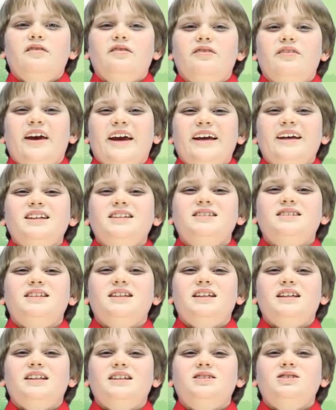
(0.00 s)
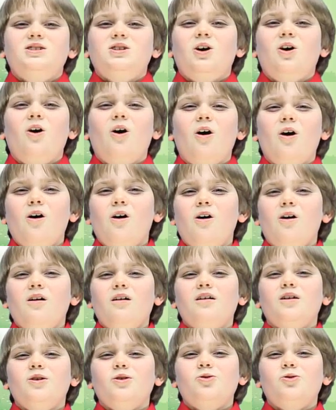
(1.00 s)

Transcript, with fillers: They see tall,